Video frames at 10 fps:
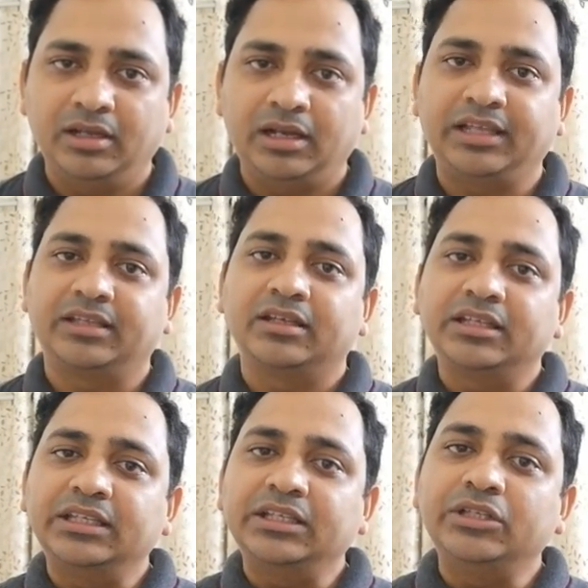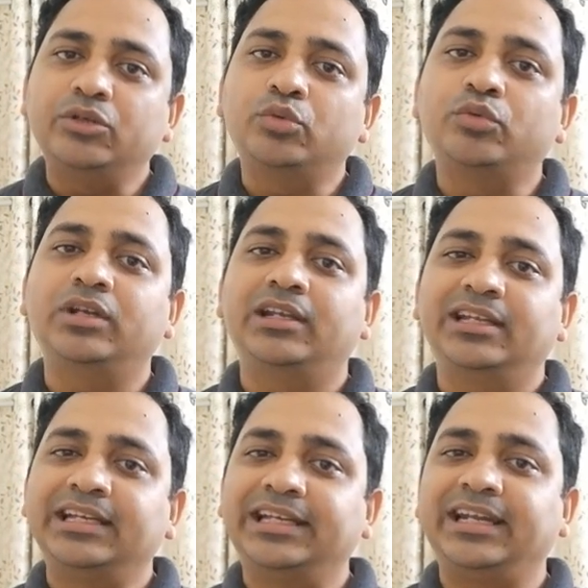Like you will
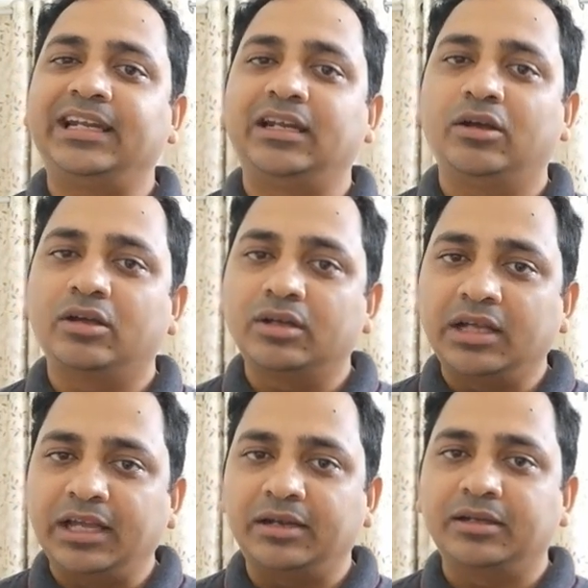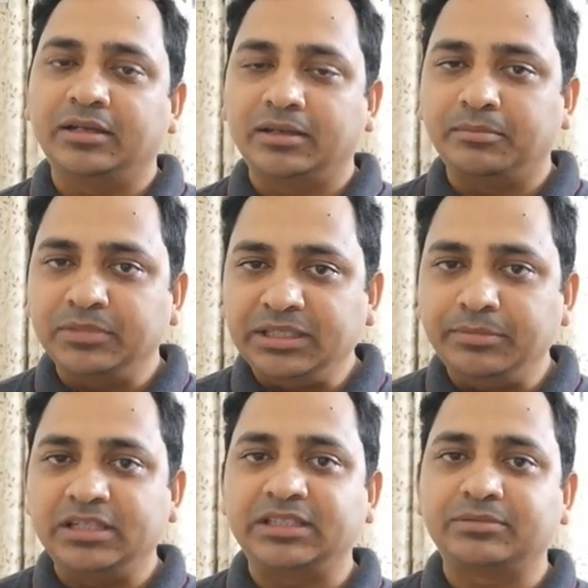get an
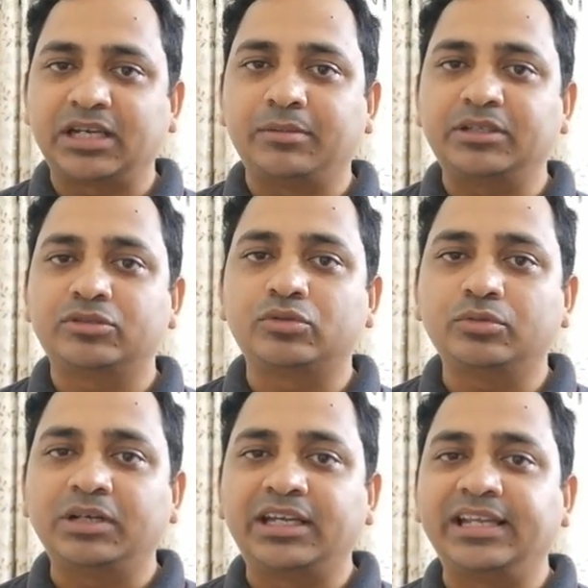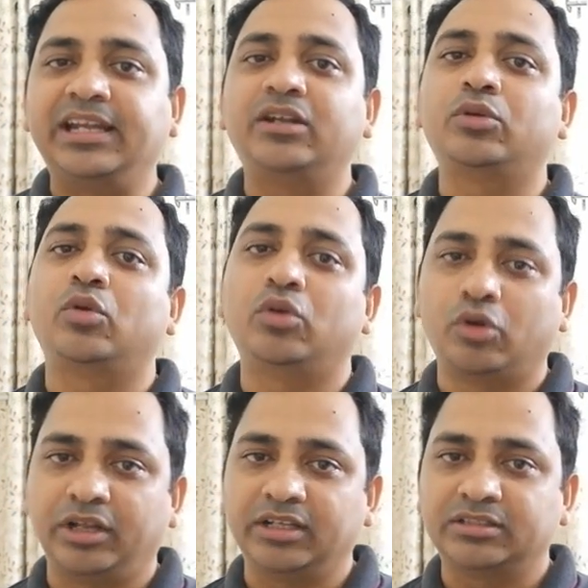email subscribers to create your own
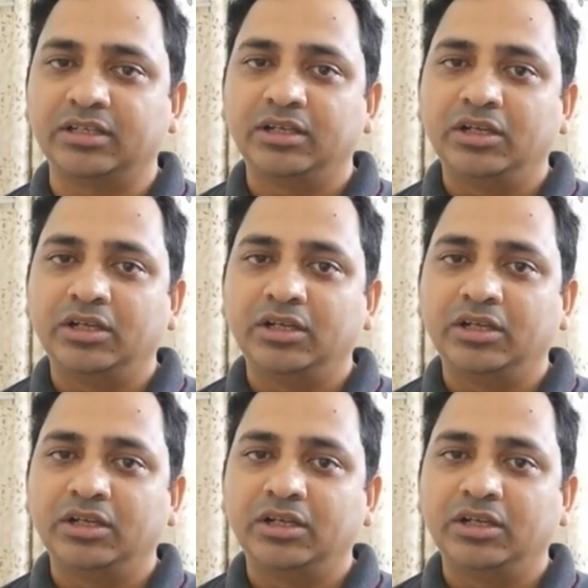audience.